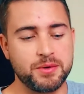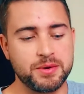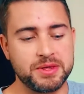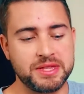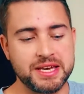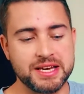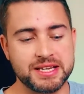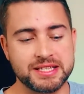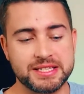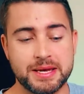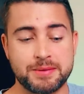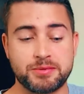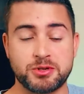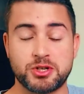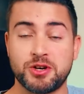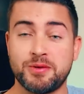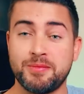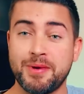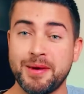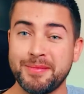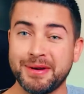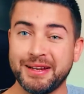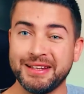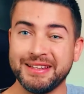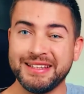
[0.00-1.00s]
with the exception of
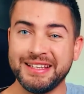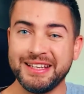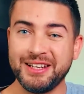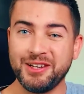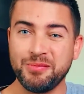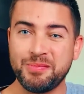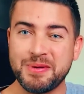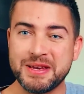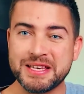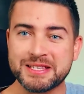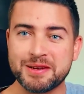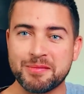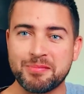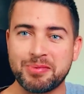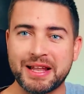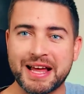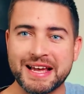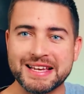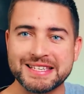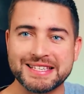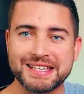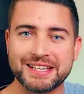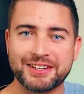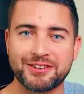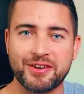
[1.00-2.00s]
maybe a little piece of
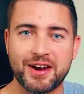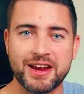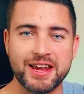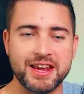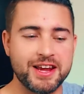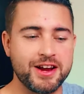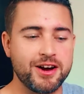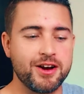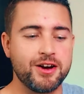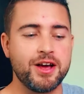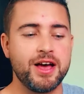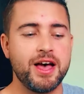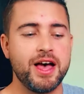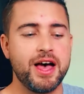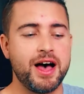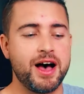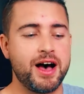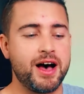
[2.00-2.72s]
plastic right here,